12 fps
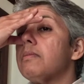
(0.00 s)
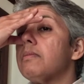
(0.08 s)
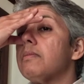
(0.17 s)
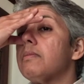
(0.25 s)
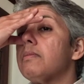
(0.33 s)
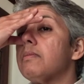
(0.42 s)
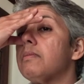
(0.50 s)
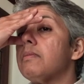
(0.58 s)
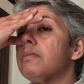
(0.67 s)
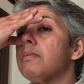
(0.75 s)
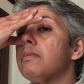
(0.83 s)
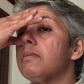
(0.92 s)

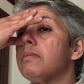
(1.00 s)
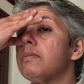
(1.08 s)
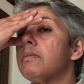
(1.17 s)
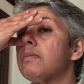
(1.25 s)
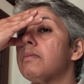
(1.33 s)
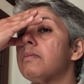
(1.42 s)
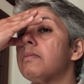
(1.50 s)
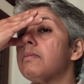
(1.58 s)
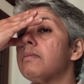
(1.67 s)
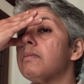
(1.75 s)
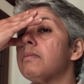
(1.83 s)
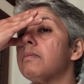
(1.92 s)

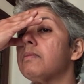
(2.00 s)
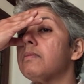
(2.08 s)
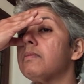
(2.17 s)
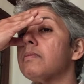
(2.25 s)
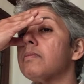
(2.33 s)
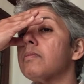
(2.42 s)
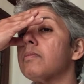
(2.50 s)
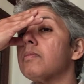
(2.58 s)
No one is speaking in this clip.